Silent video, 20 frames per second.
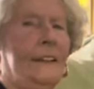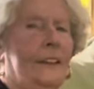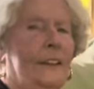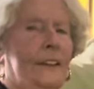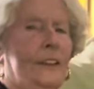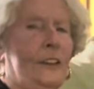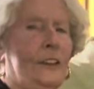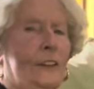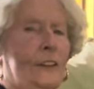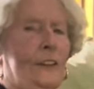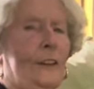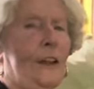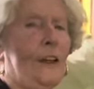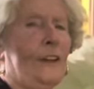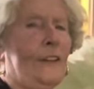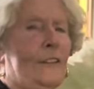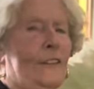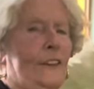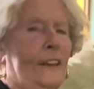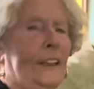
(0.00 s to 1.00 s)
you. Turn off
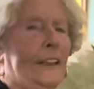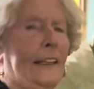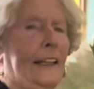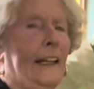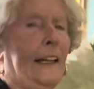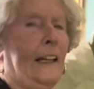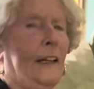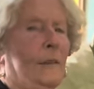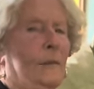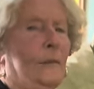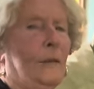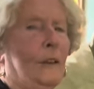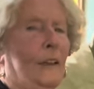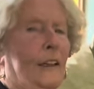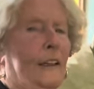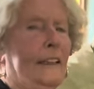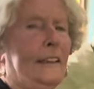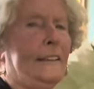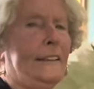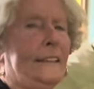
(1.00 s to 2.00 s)
the camera
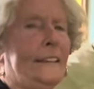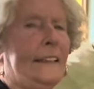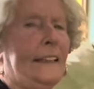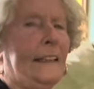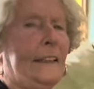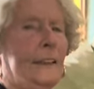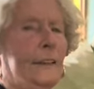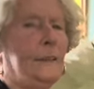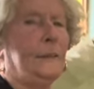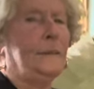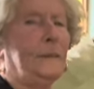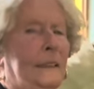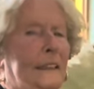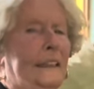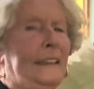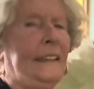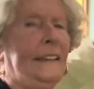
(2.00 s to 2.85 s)
and tell me.